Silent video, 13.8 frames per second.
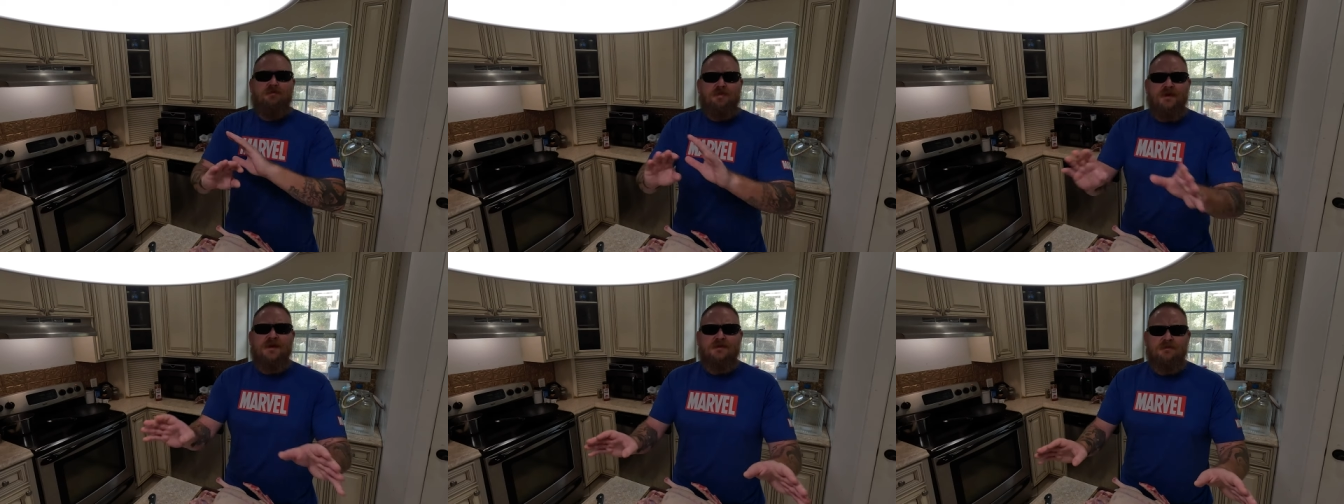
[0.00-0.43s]

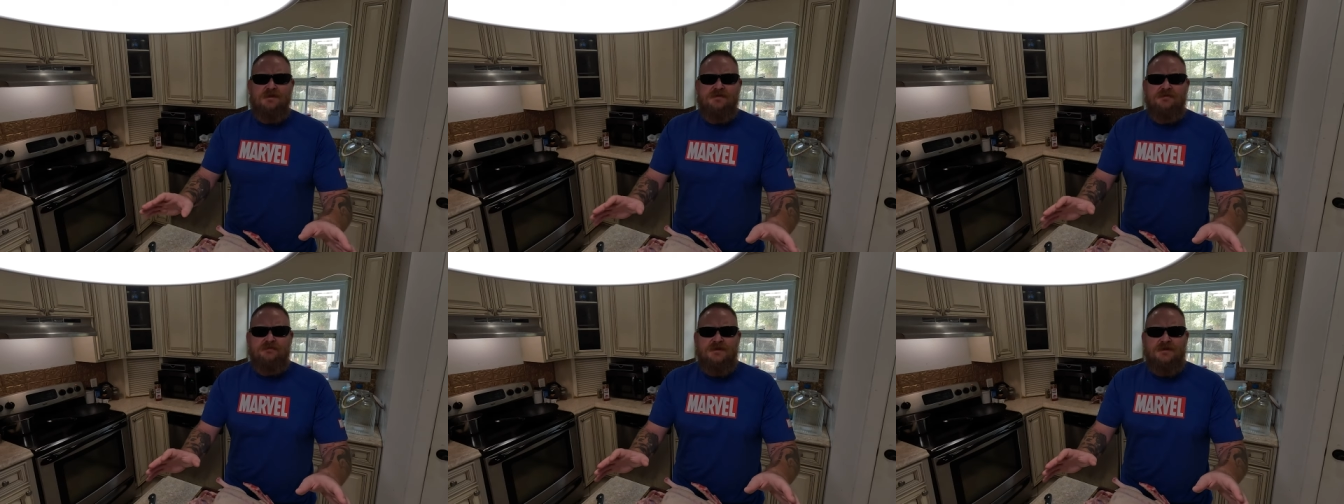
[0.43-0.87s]
Bear
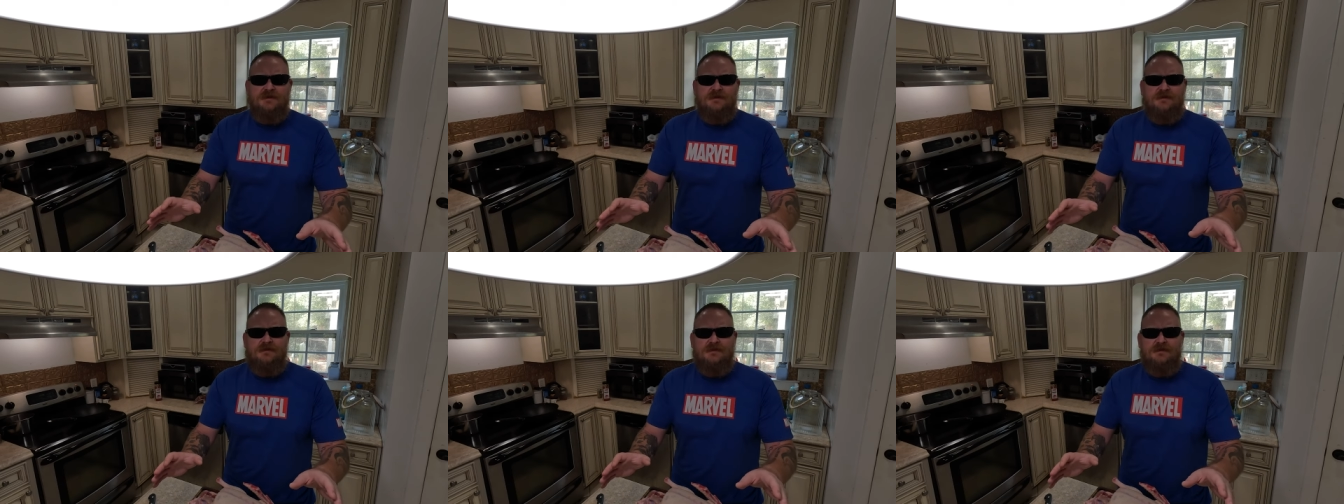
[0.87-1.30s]
with
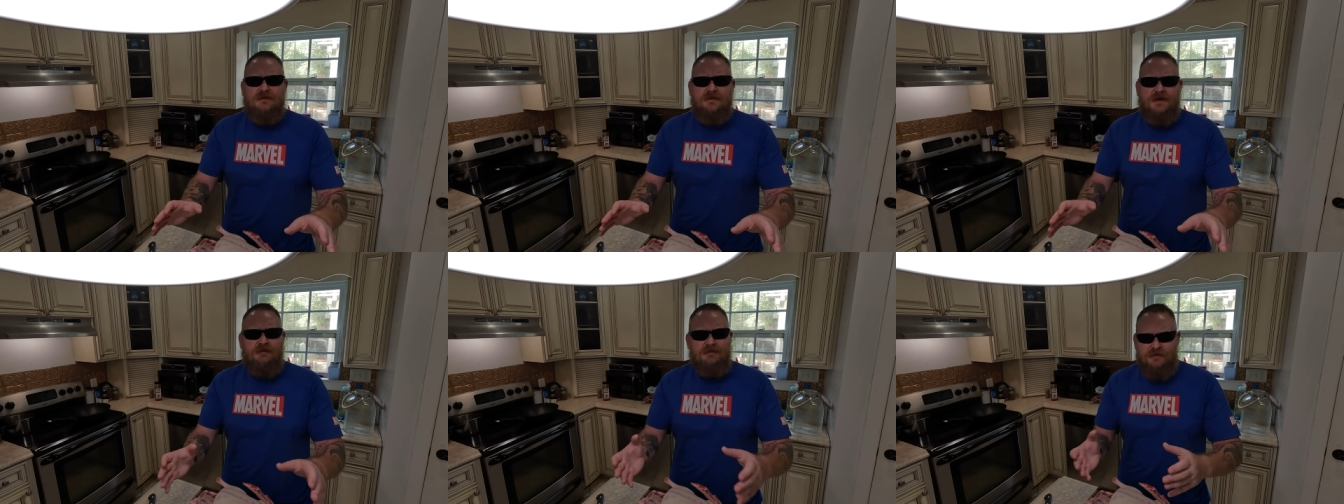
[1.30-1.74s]
me.
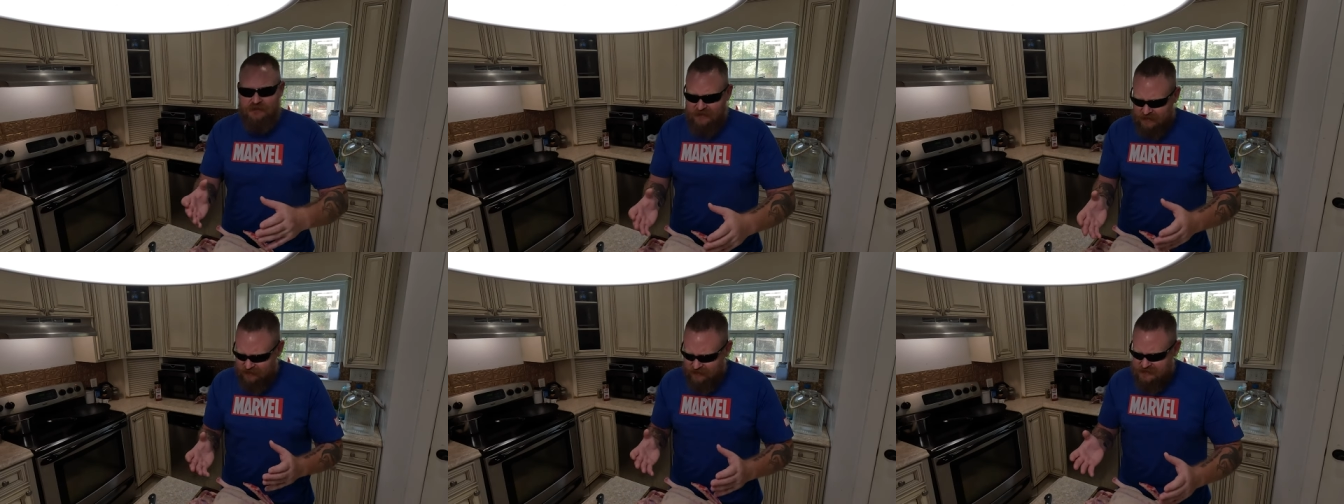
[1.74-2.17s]
I'm gonna
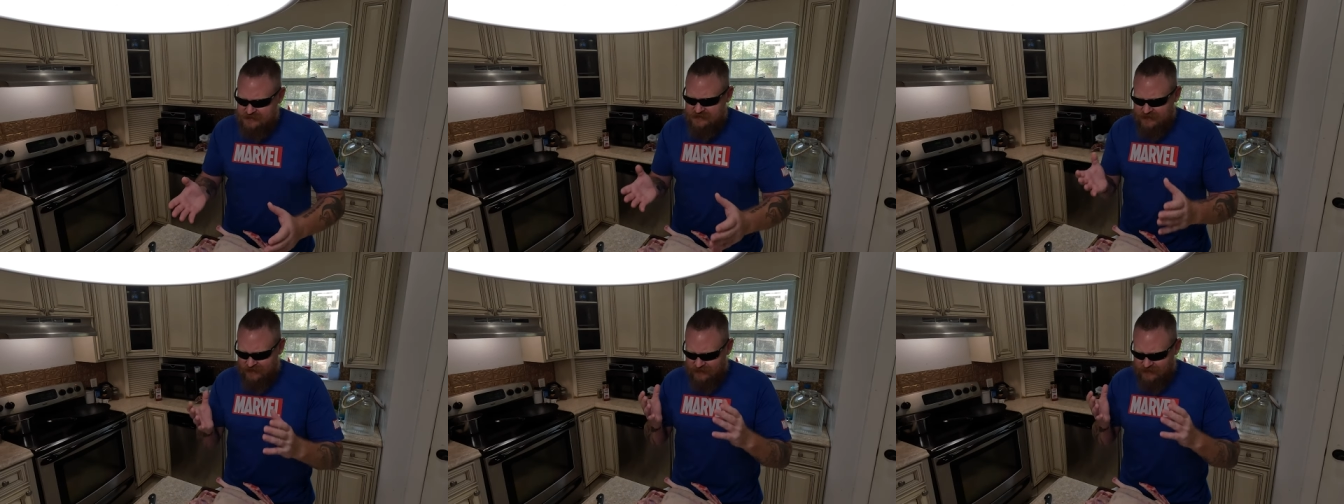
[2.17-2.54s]
make this